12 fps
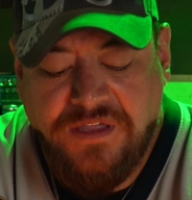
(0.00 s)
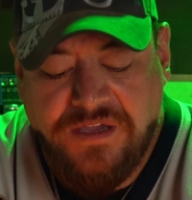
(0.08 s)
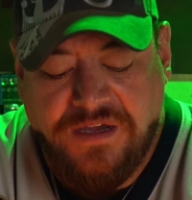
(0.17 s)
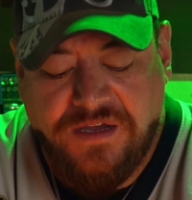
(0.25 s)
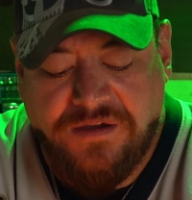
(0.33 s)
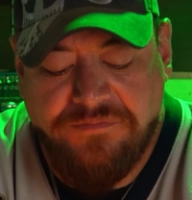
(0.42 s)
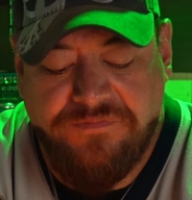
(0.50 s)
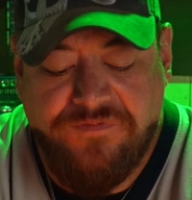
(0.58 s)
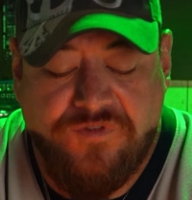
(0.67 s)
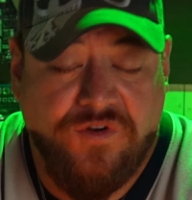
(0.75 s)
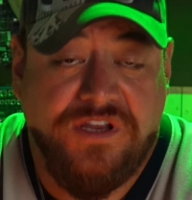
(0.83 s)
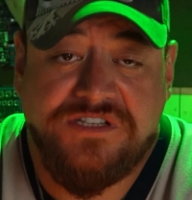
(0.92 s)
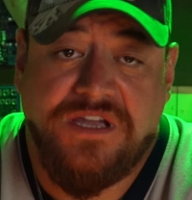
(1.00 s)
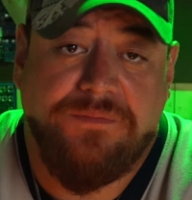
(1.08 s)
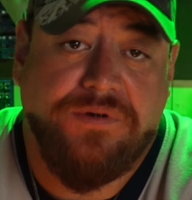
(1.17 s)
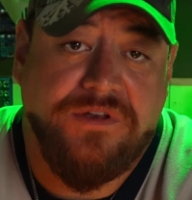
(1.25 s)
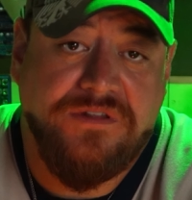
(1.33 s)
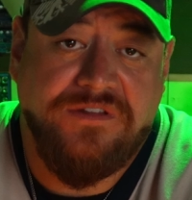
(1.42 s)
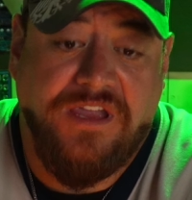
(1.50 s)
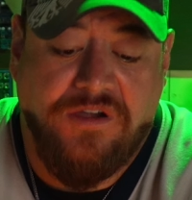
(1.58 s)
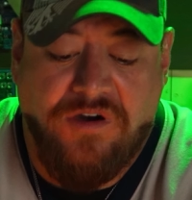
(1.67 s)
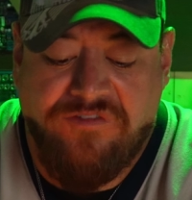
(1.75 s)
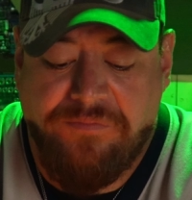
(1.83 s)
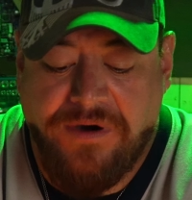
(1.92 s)
For an example, the
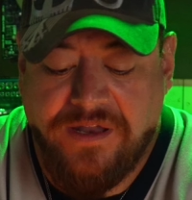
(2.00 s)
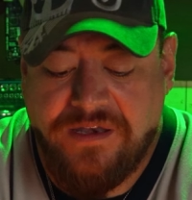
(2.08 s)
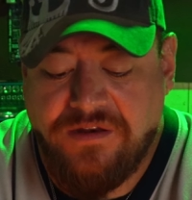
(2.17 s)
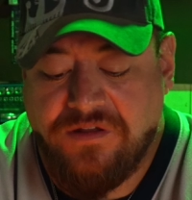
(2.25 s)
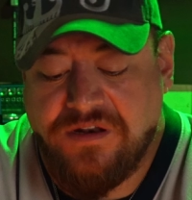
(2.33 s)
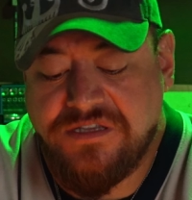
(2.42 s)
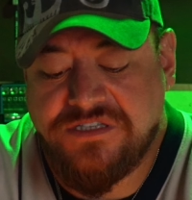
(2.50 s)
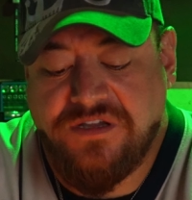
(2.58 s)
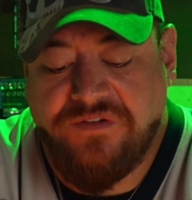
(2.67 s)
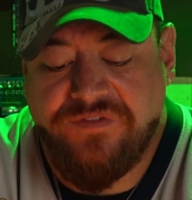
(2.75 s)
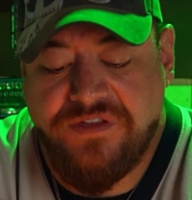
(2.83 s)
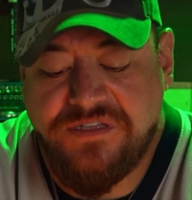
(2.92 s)
take-off button and all that stuff,